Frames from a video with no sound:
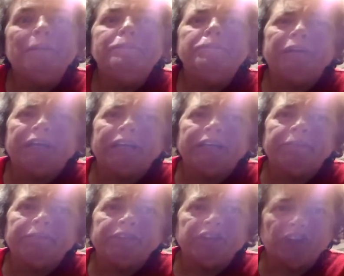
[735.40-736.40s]
But
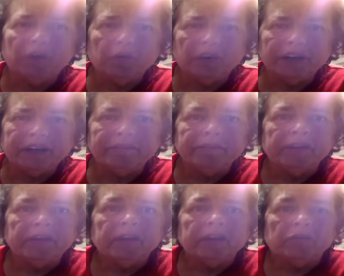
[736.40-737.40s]
you know what?
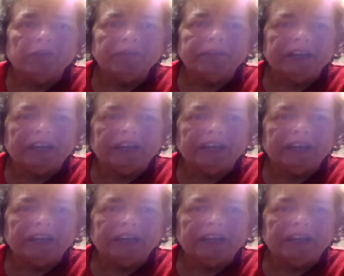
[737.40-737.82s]
We've been